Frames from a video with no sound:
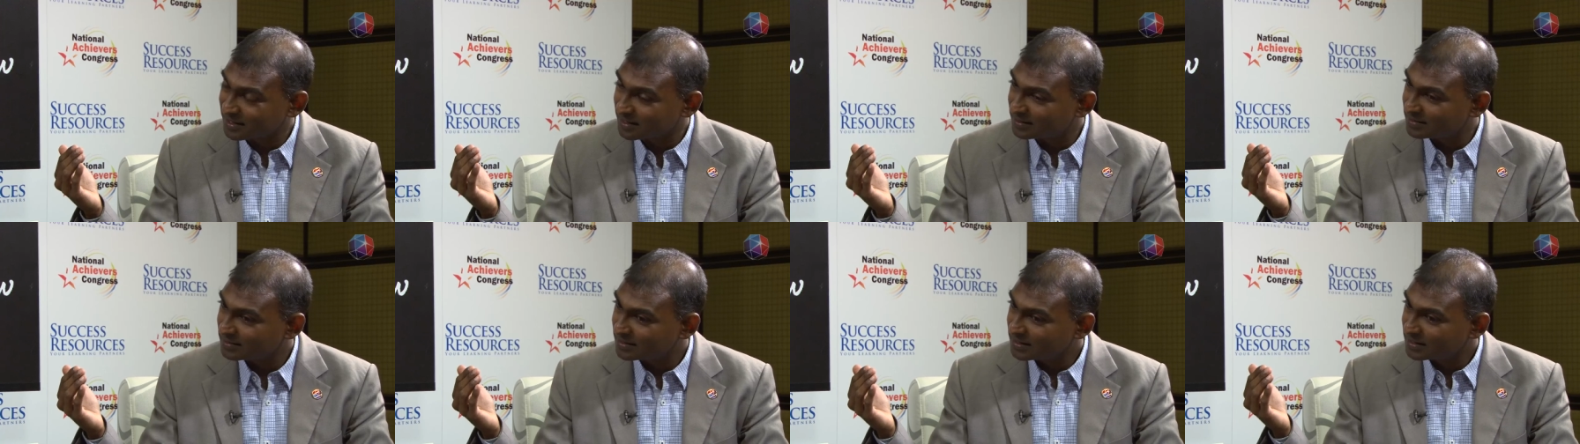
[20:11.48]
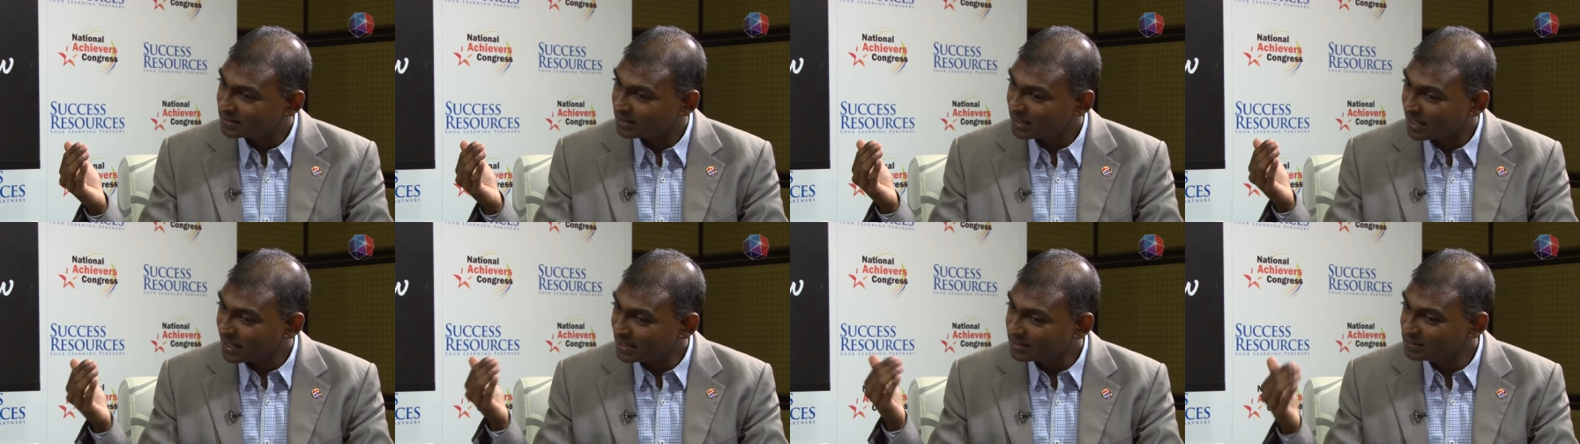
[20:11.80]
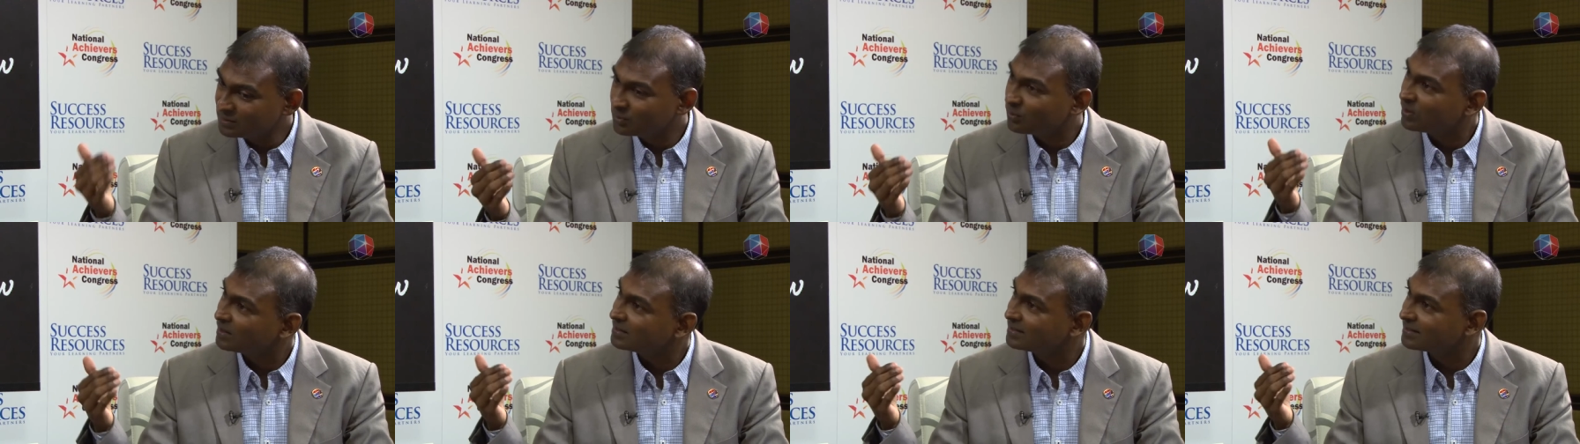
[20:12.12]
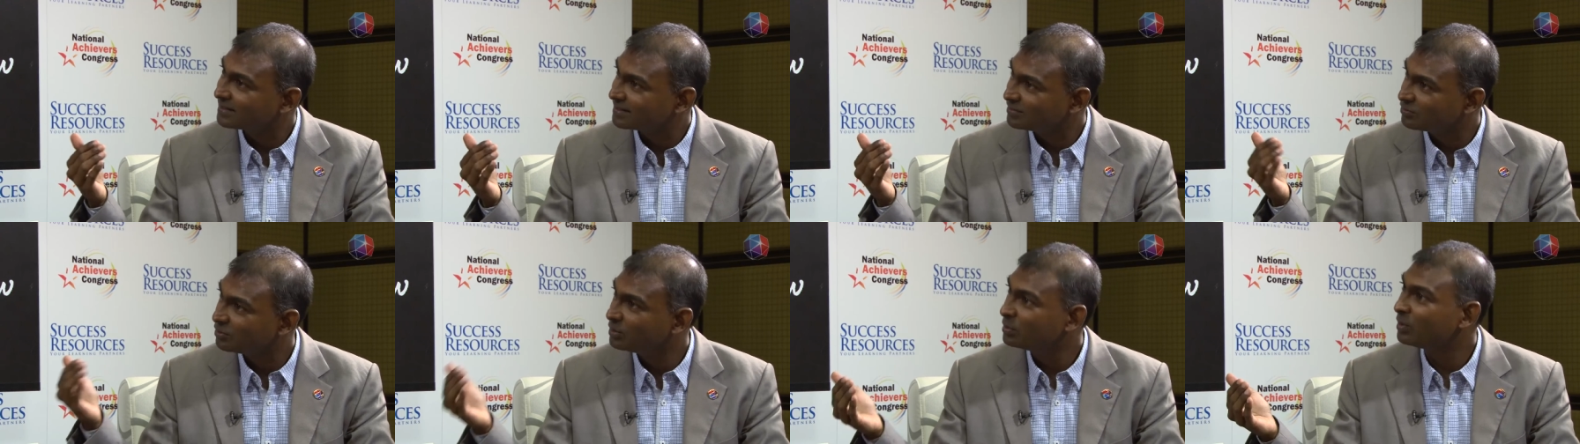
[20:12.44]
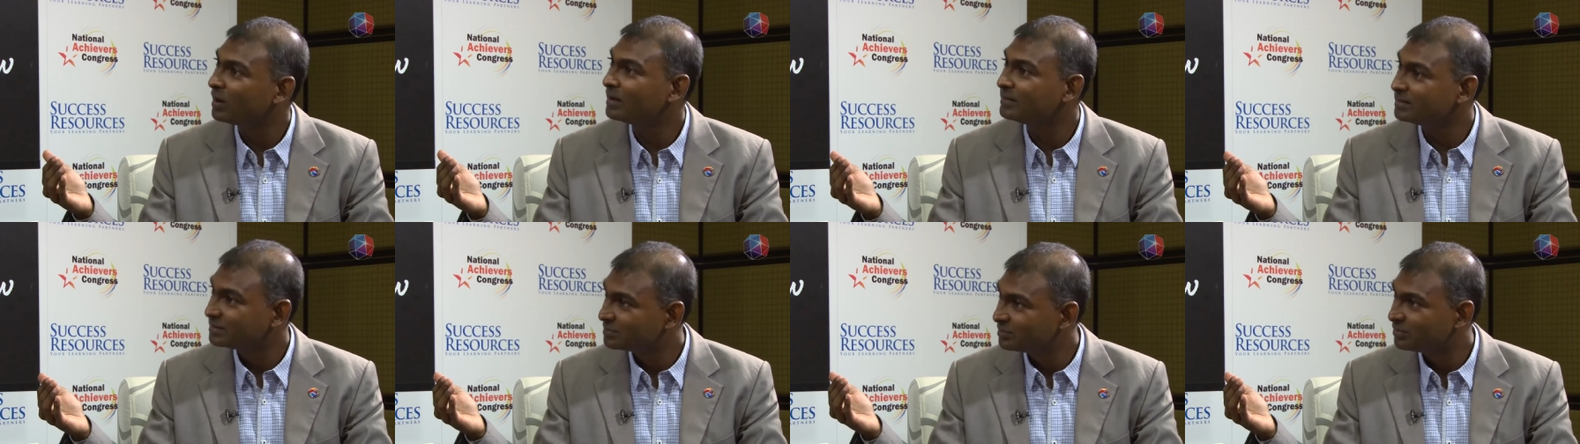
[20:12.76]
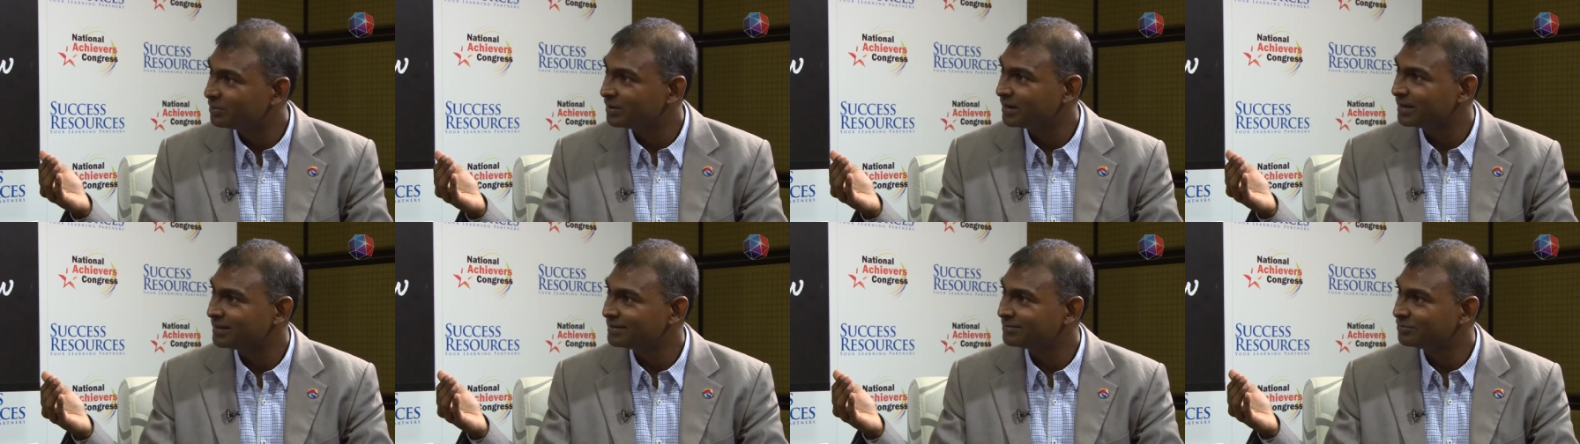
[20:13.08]
that anyone can rewire the
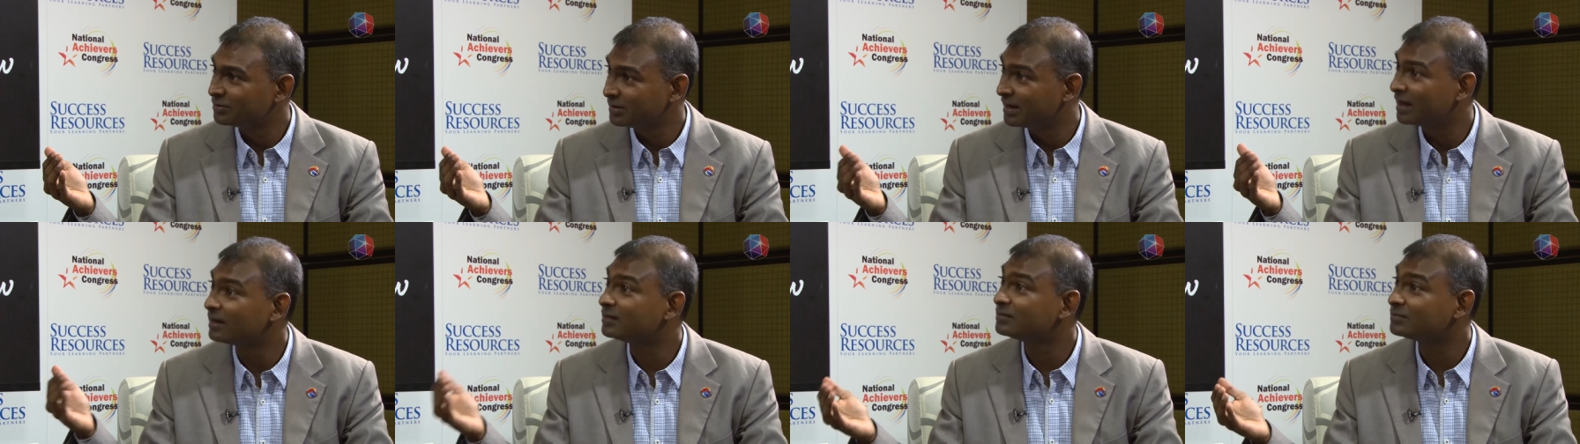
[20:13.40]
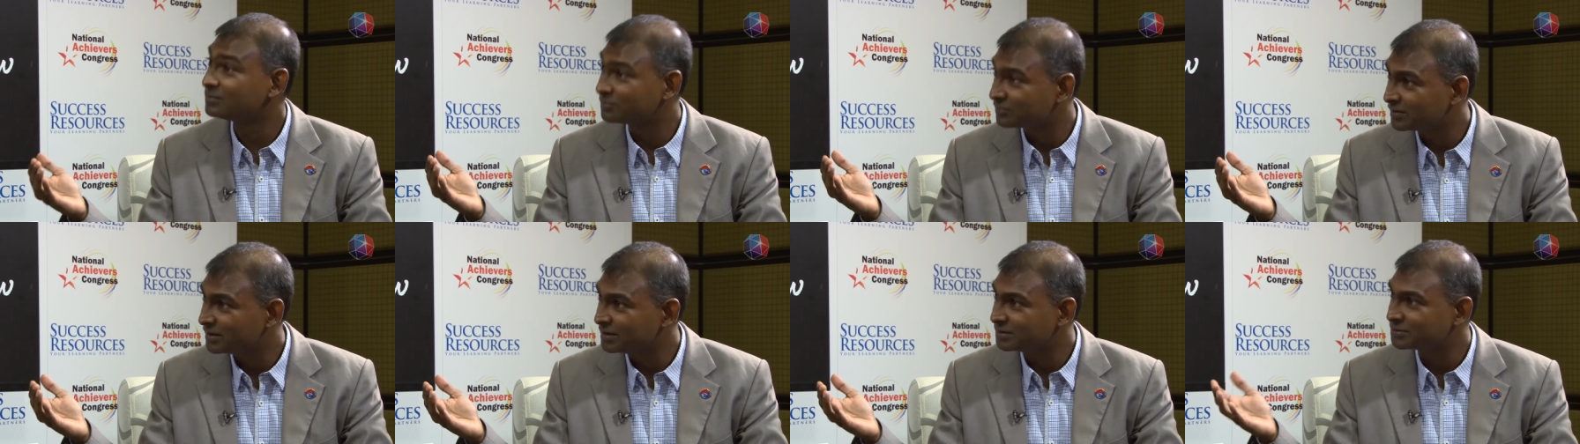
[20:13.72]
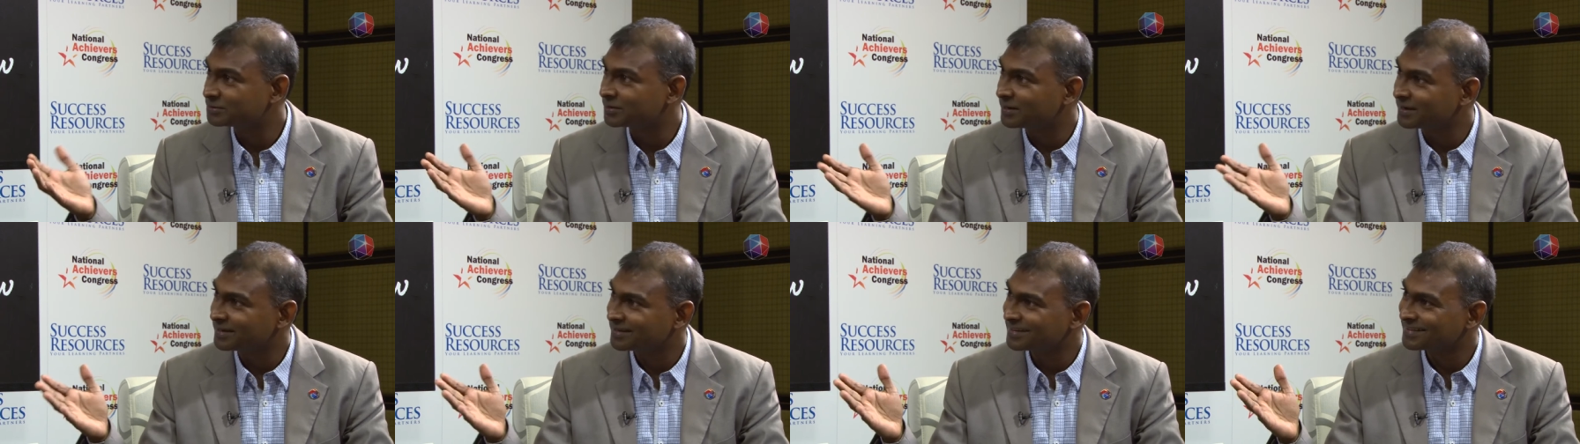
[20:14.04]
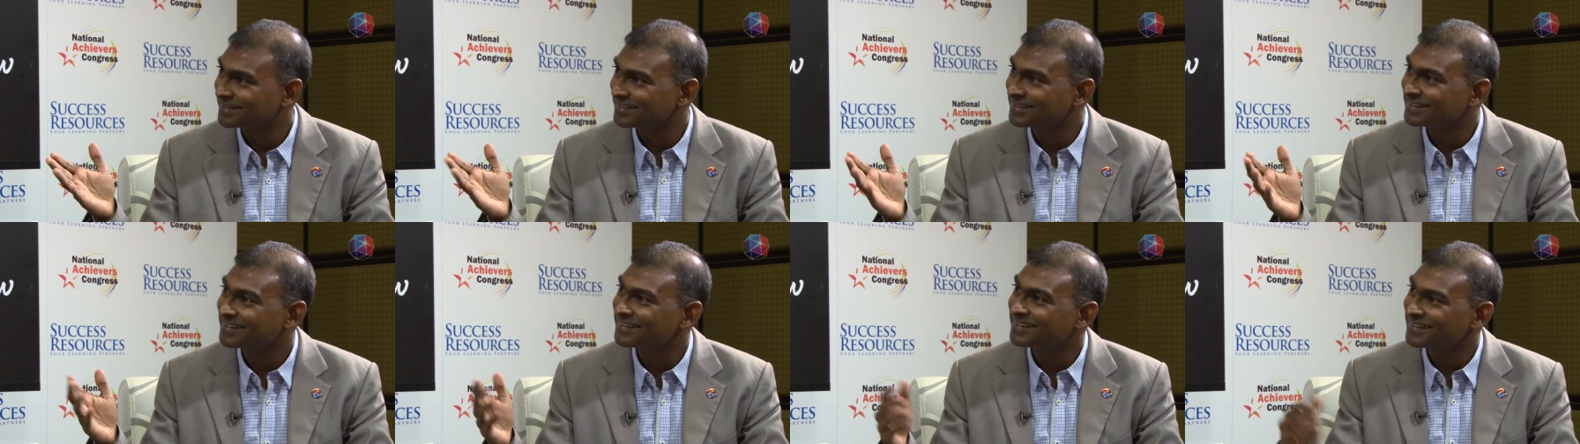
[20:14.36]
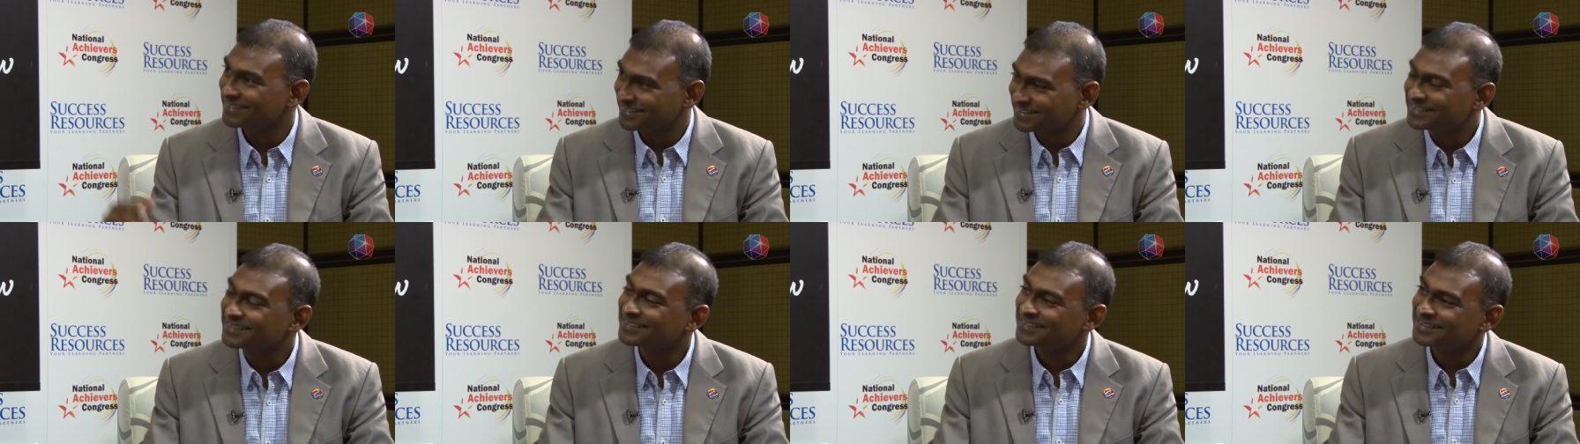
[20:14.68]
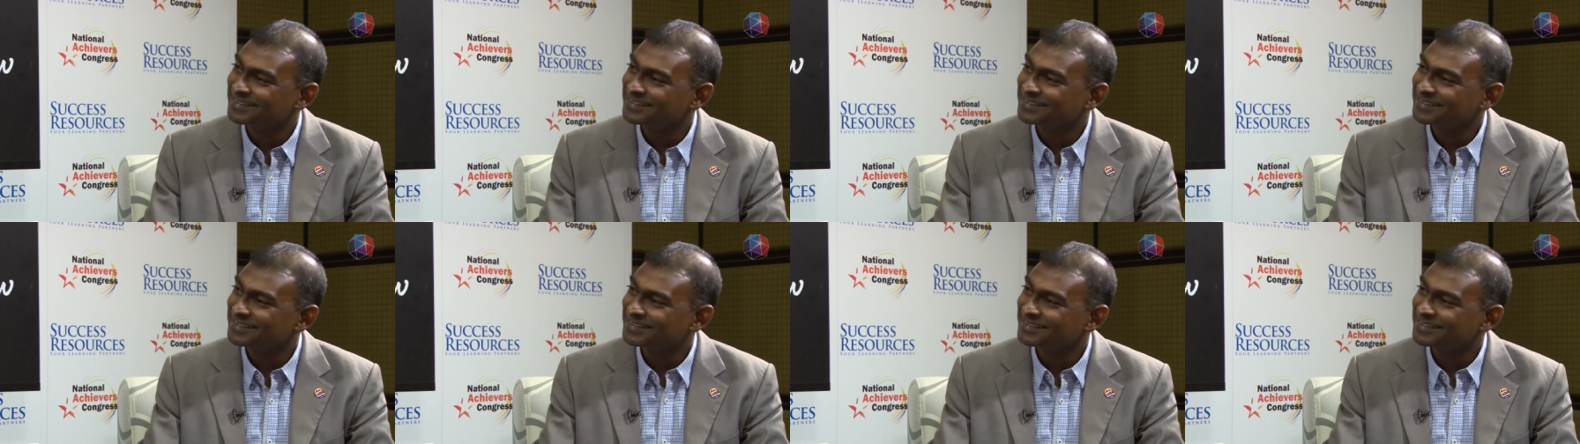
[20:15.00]
brain regardless of age, right? They can.